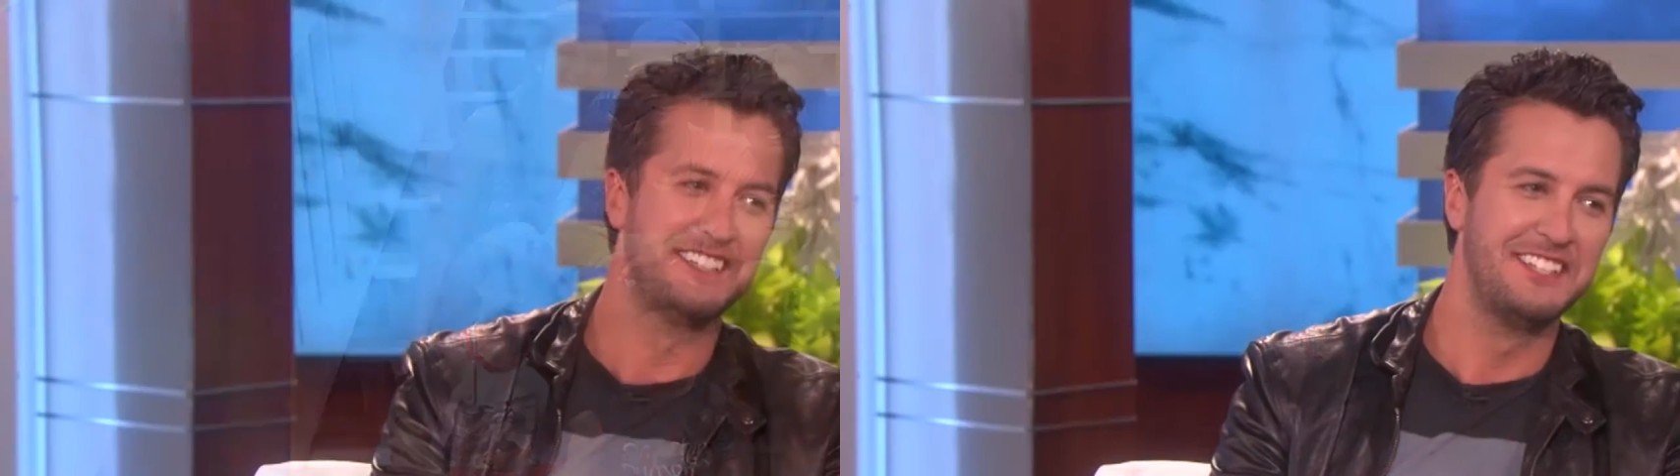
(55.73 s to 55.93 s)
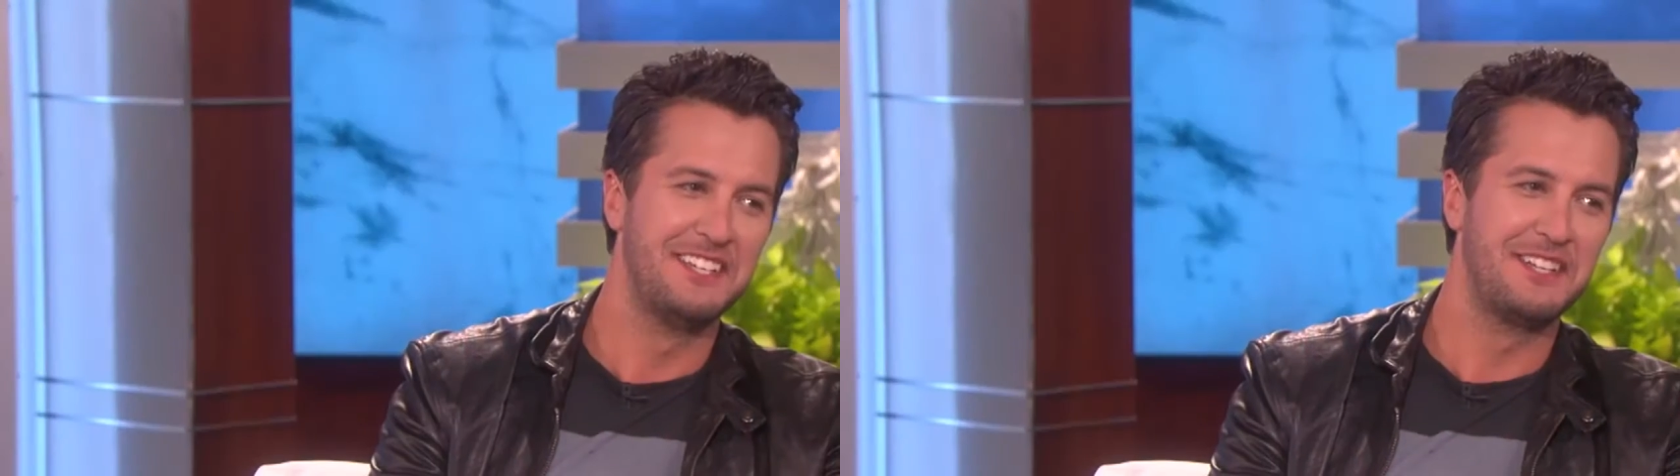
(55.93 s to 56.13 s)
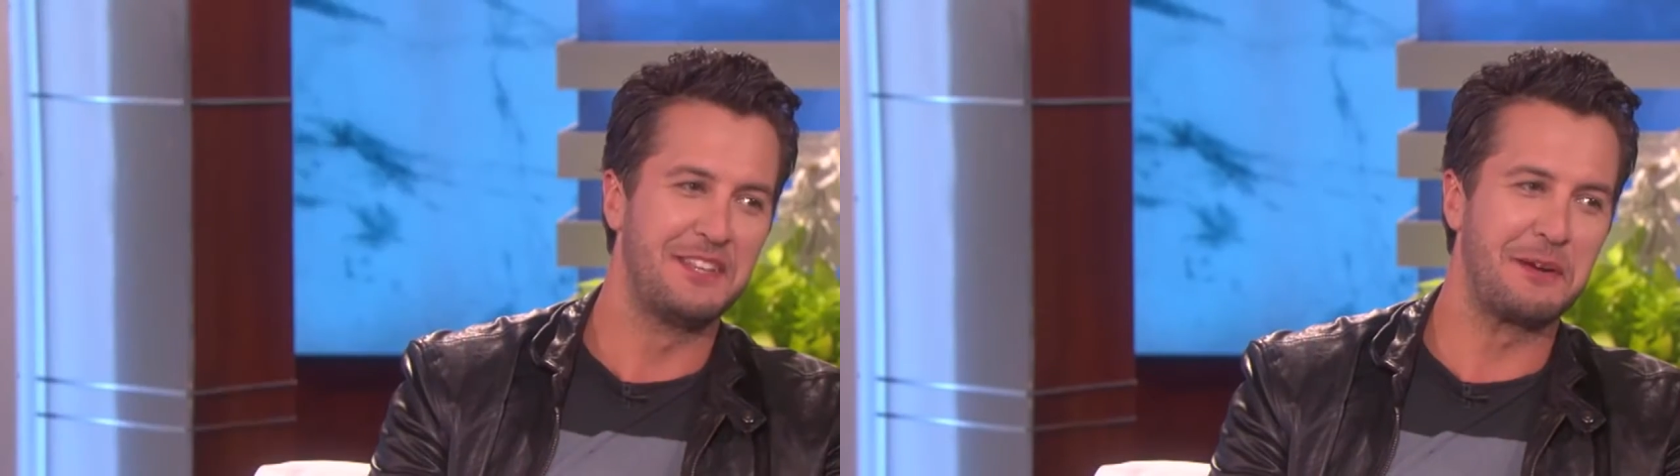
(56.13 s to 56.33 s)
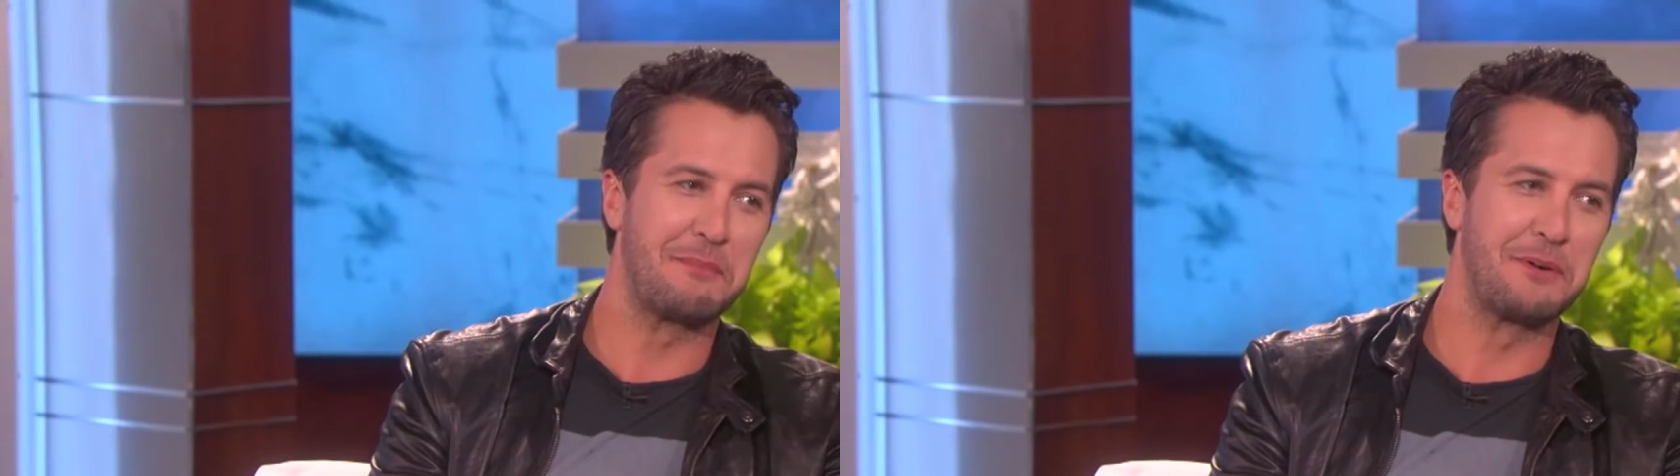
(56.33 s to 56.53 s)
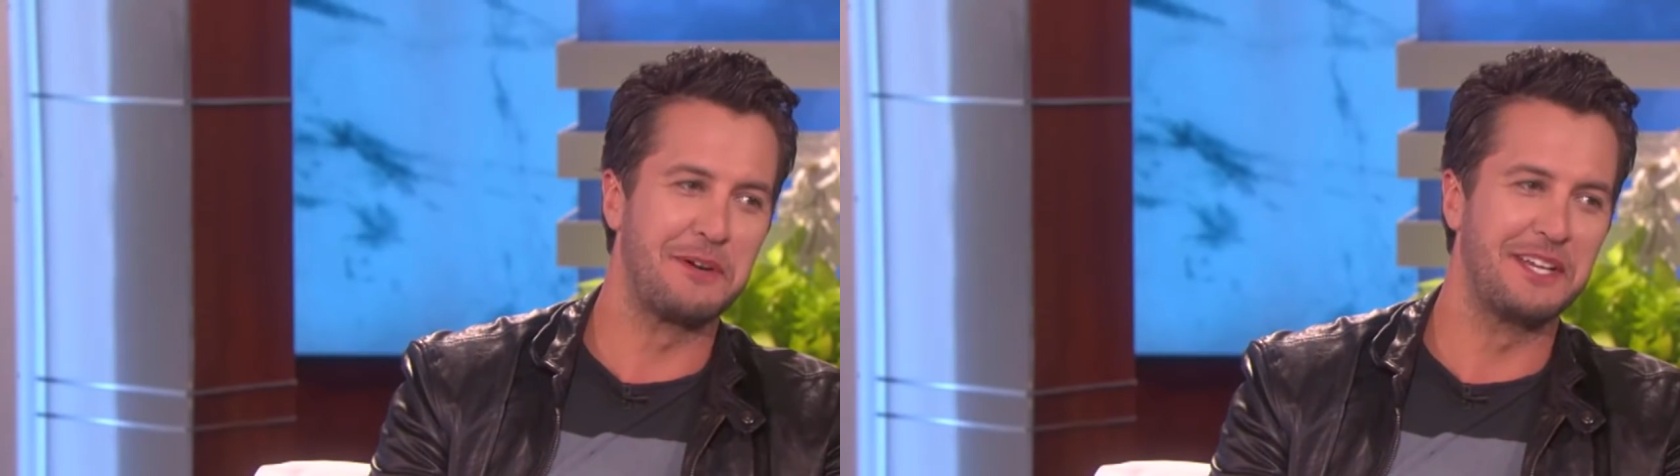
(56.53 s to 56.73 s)
Tate's
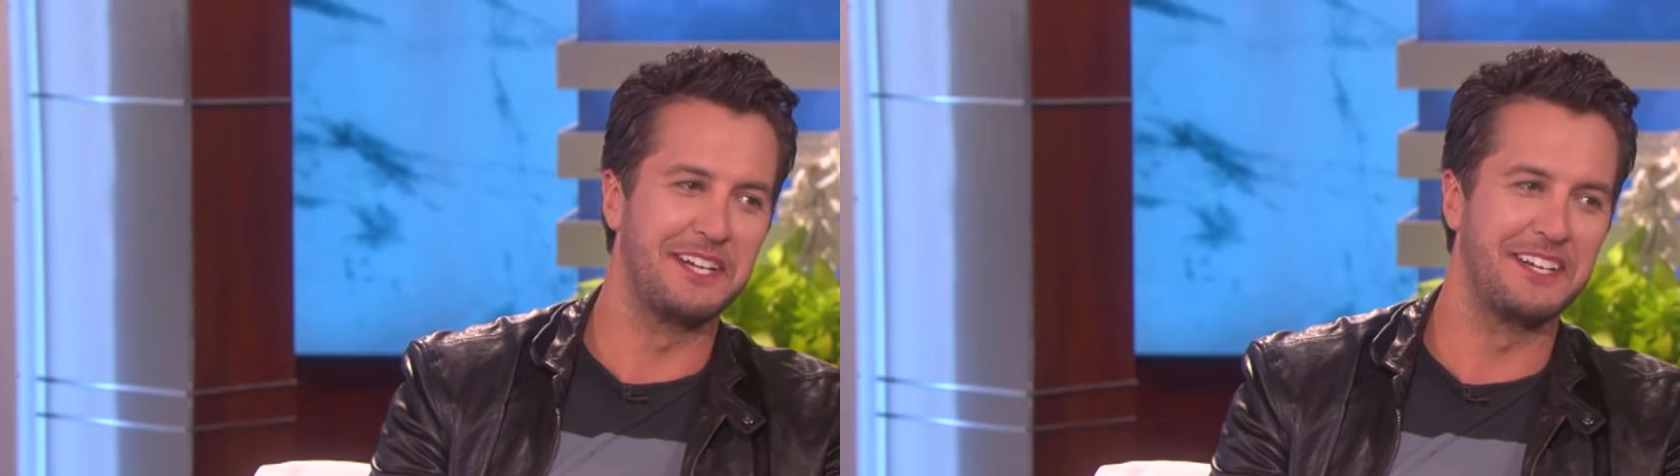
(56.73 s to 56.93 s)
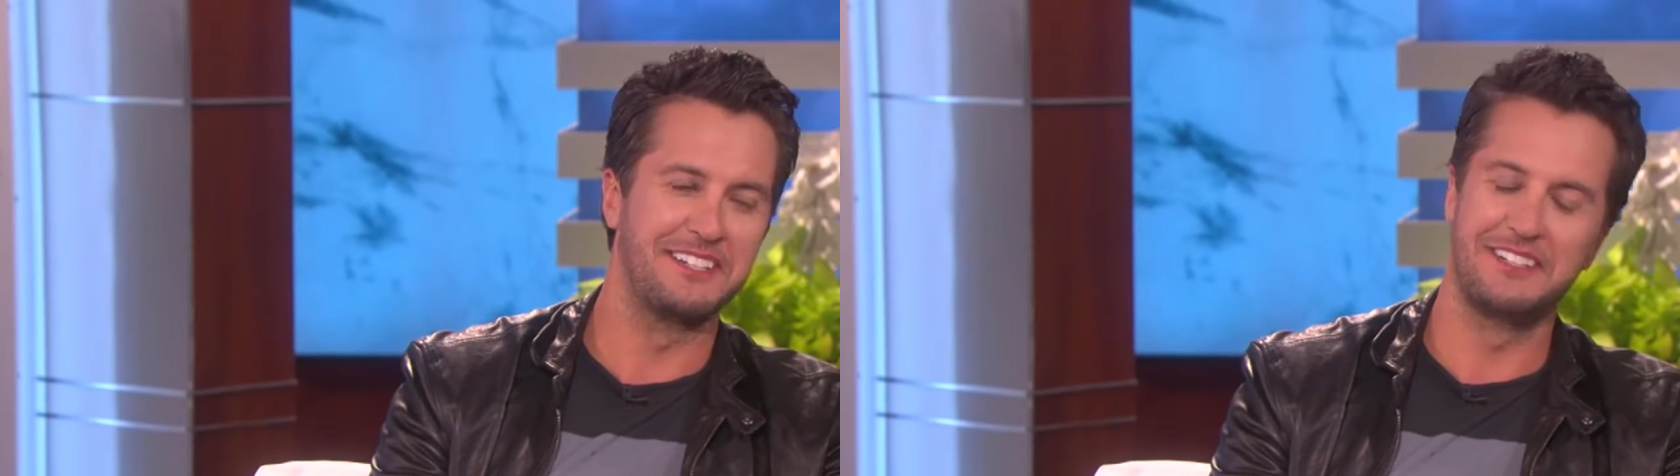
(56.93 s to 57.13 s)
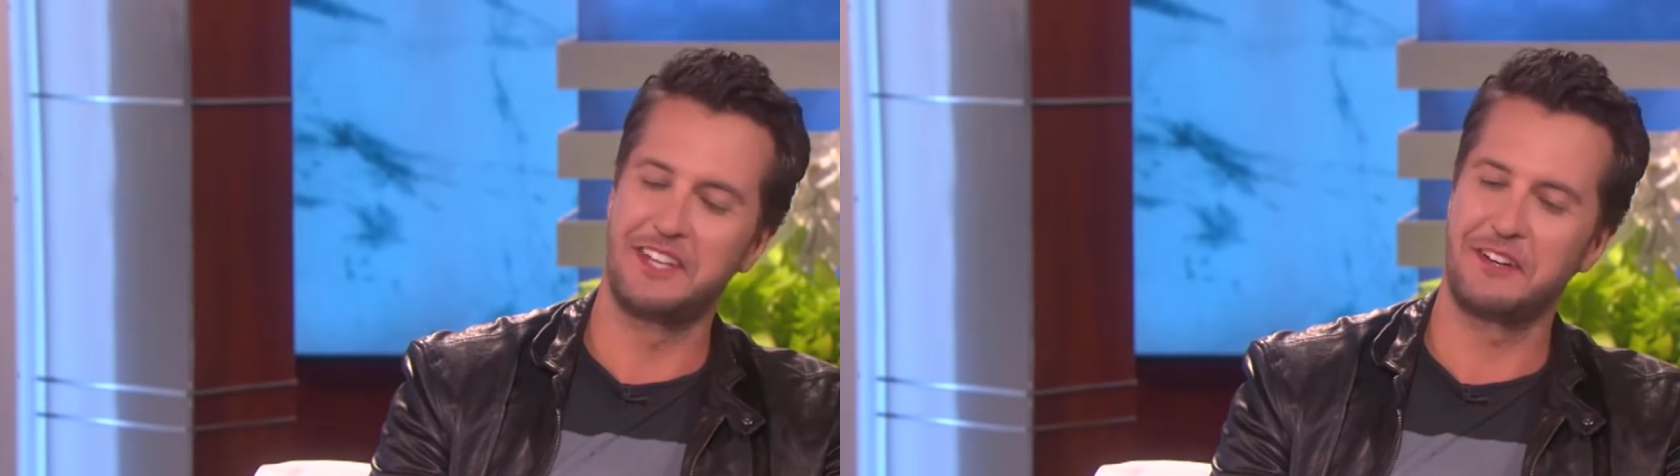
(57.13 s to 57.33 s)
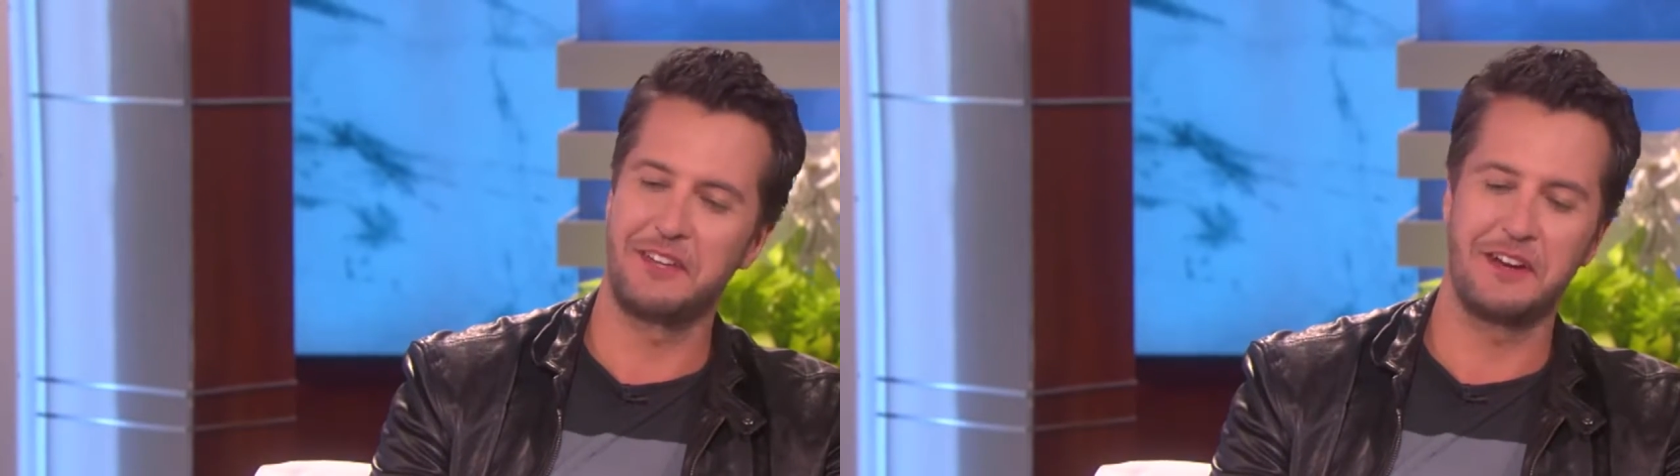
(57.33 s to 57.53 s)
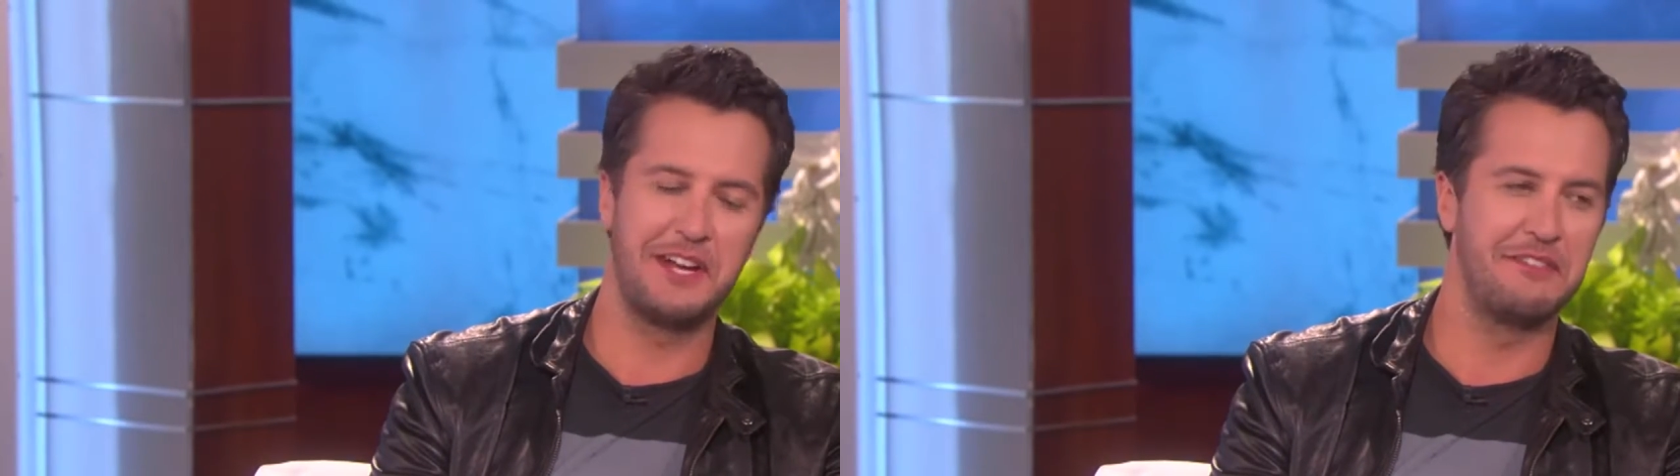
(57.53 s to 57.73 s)
6.
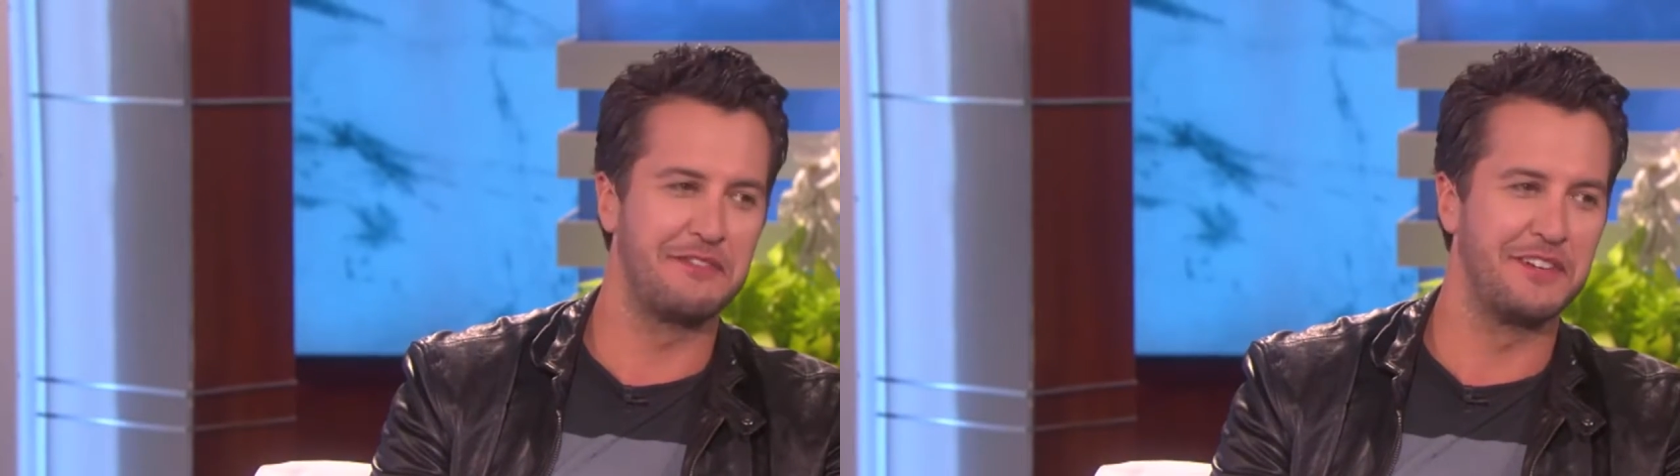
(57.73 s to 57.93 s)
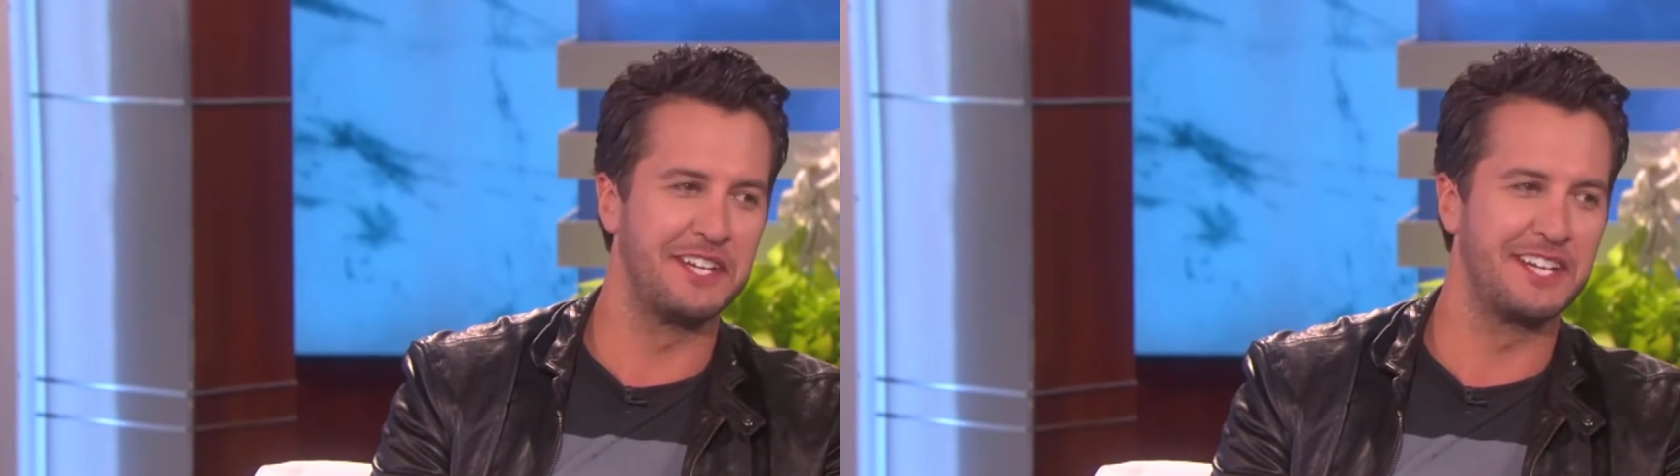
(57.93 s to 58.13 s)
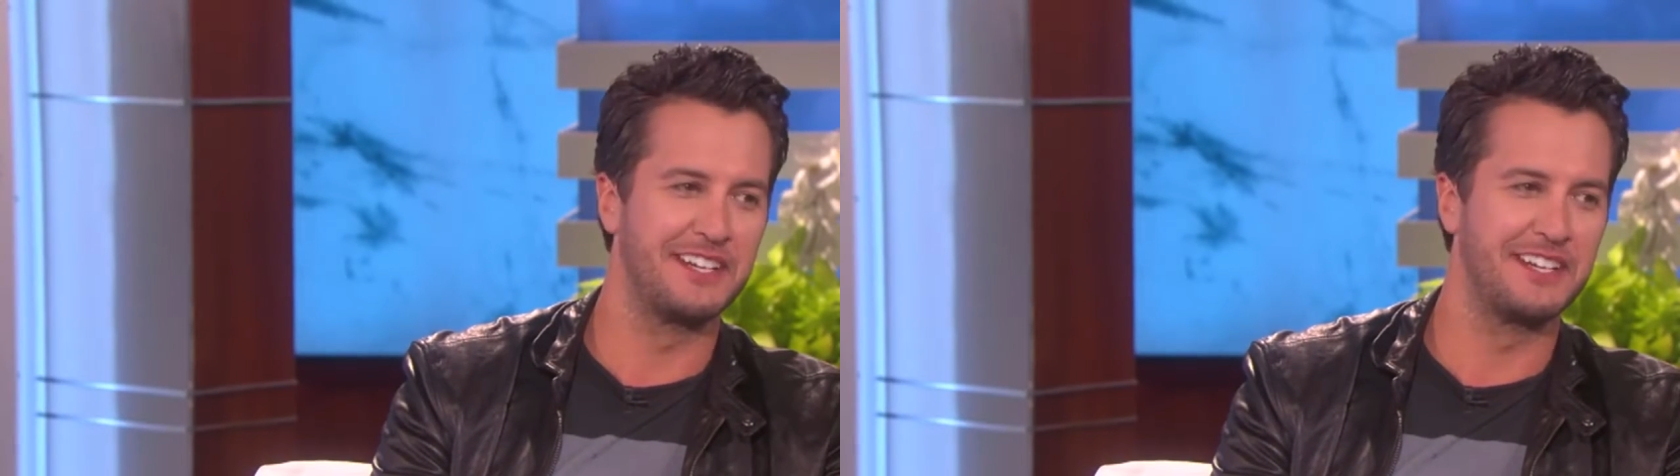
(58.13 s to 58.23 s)
And, they're